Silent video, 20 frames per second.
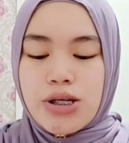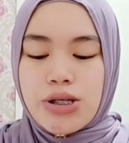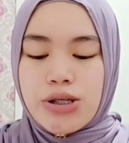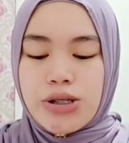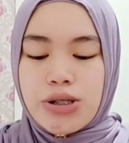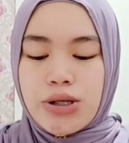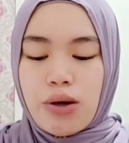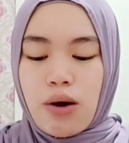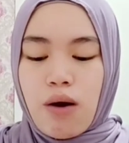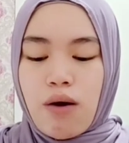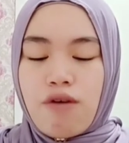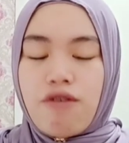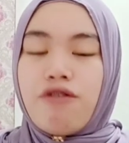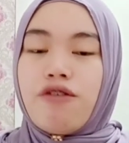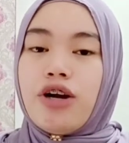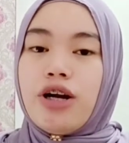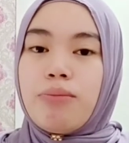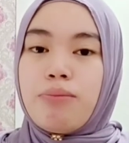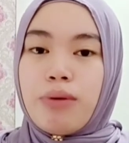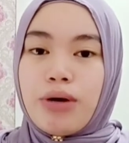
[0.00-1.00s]
So
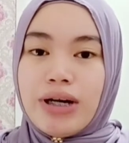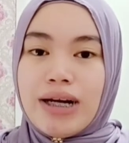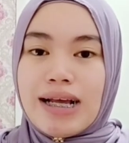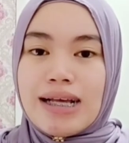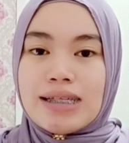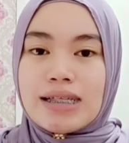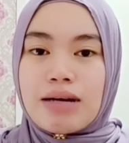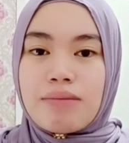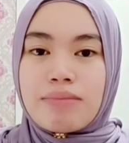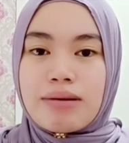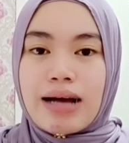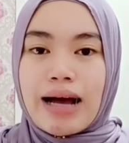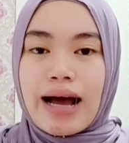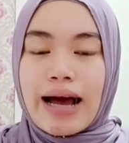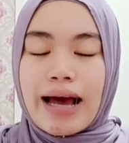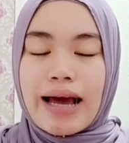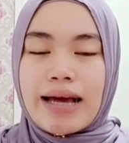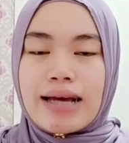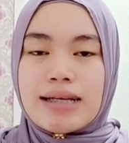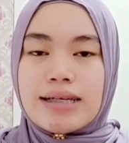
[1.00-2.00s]
for board exam
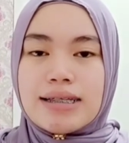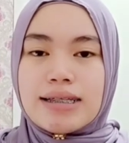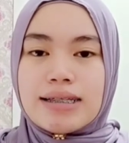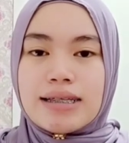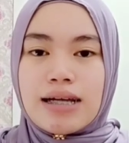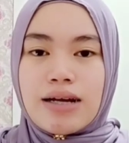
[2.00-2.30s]
guys,